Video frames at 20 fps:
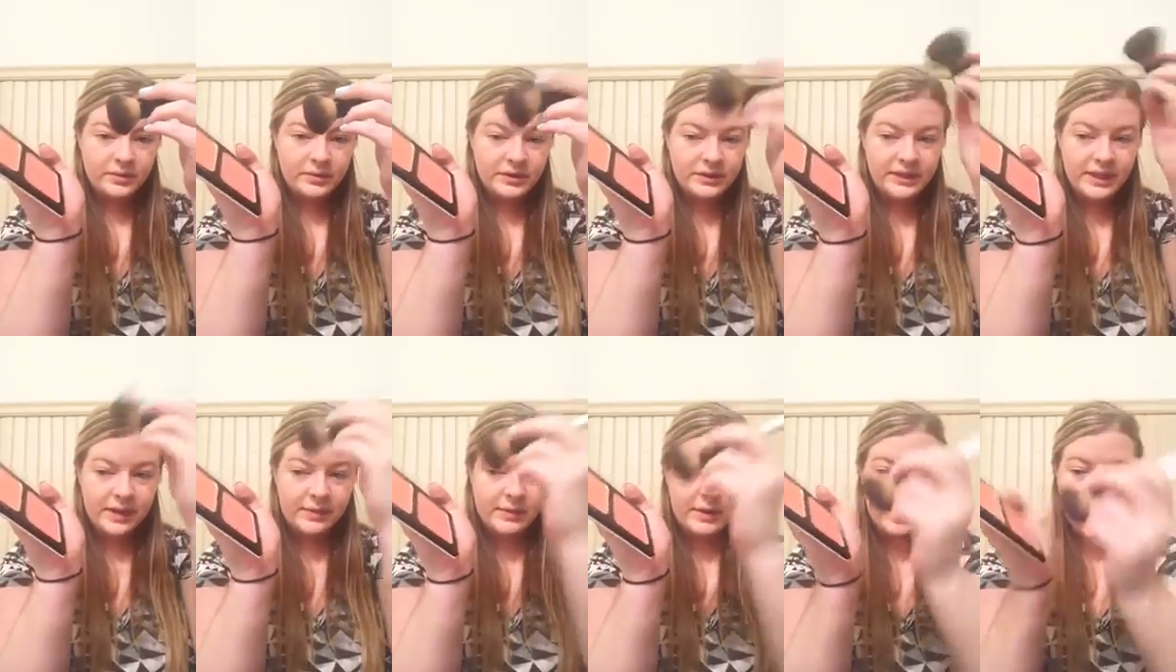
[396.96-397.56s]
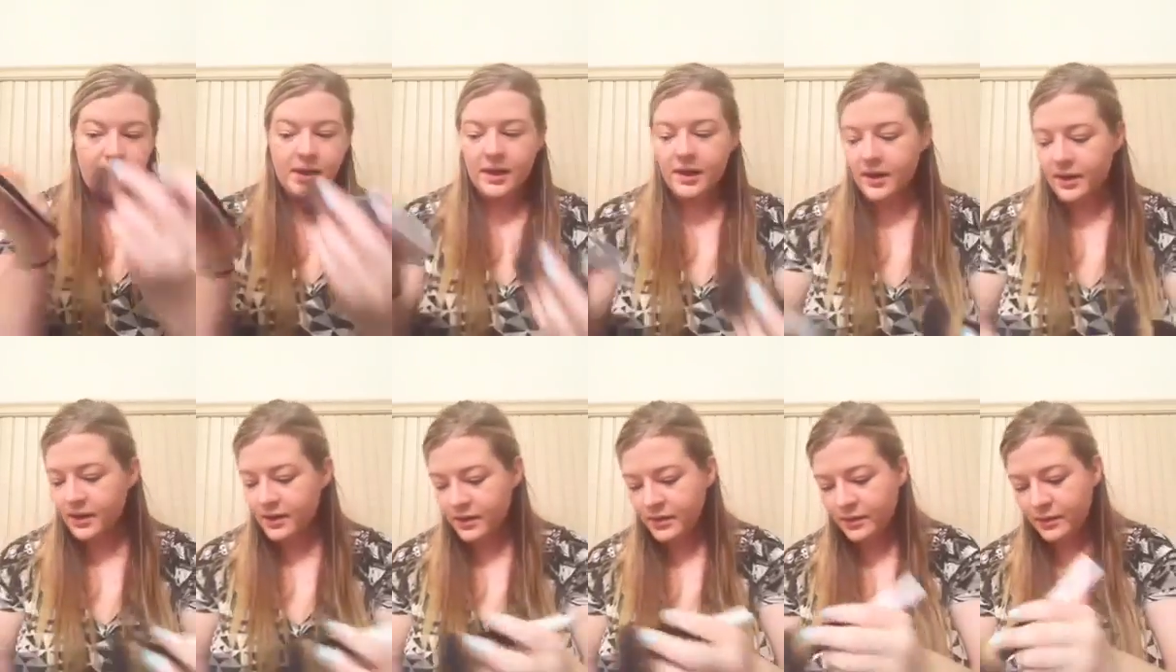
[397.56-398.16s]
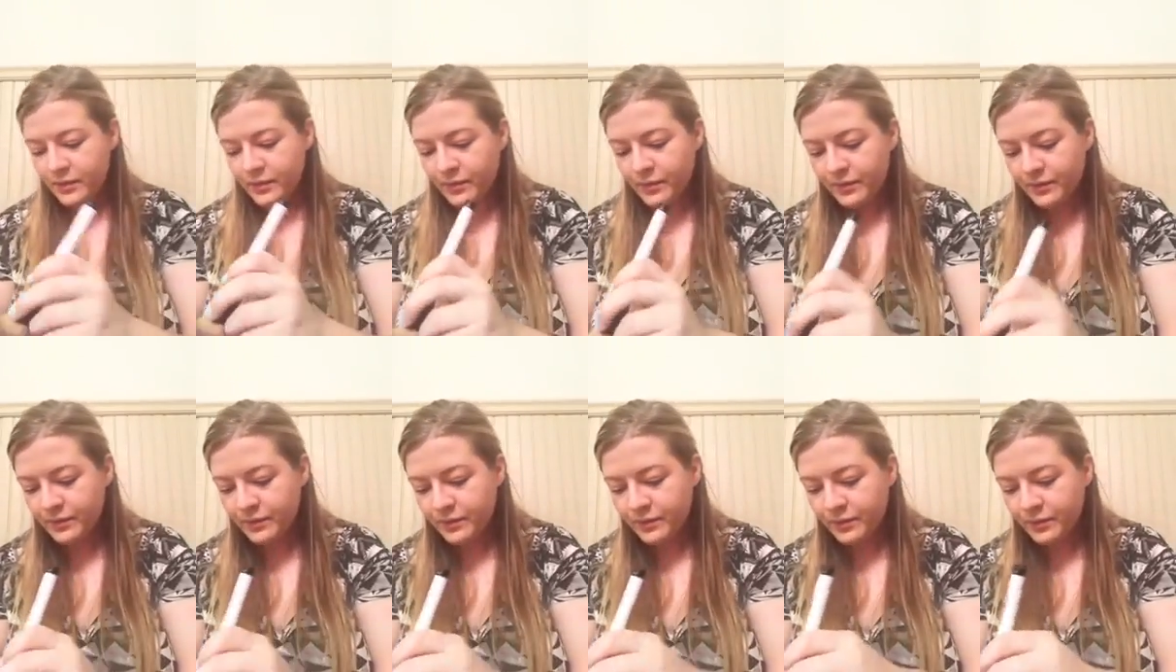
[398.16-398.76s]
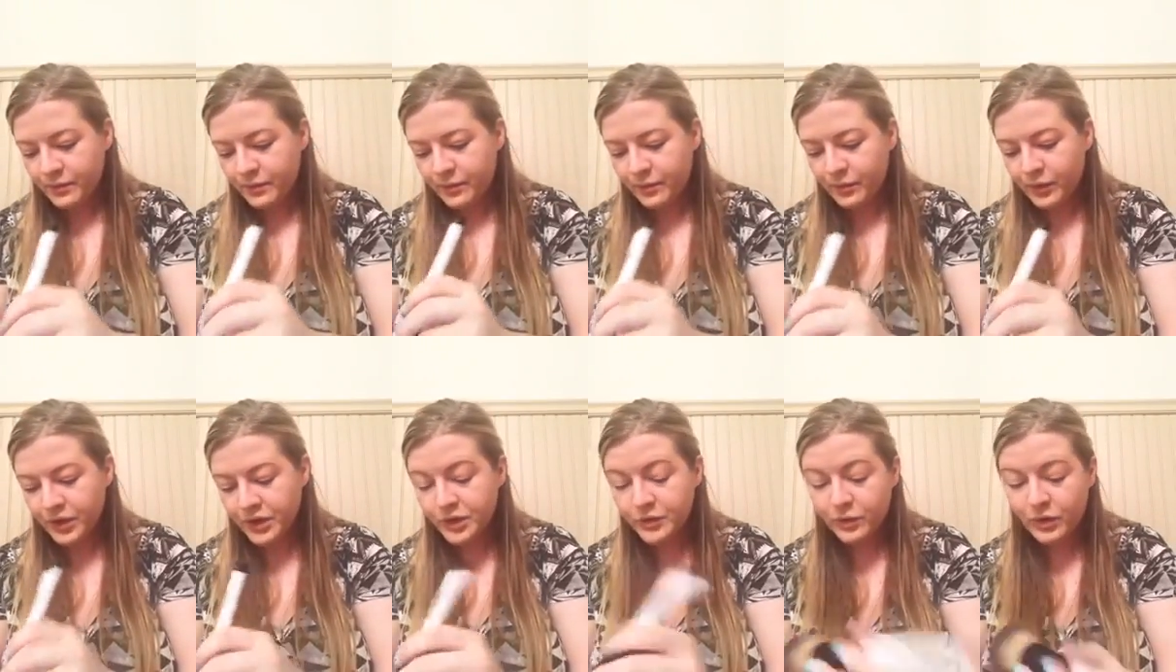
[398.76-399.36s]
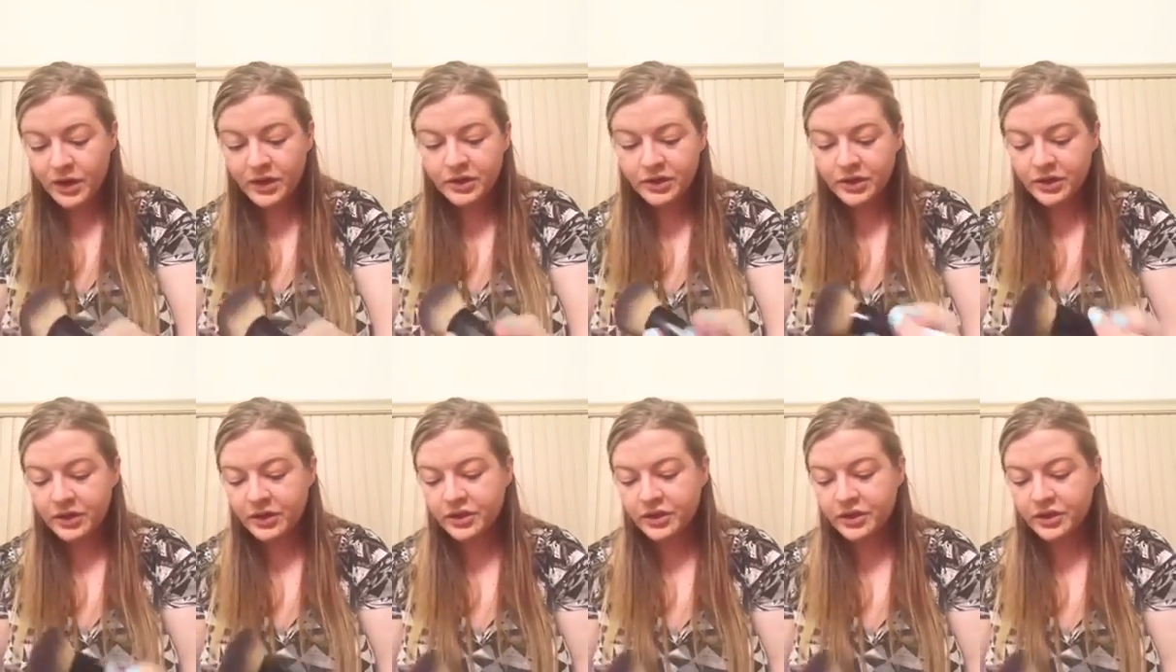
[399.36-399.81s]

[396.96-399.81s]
I'll take my blush brush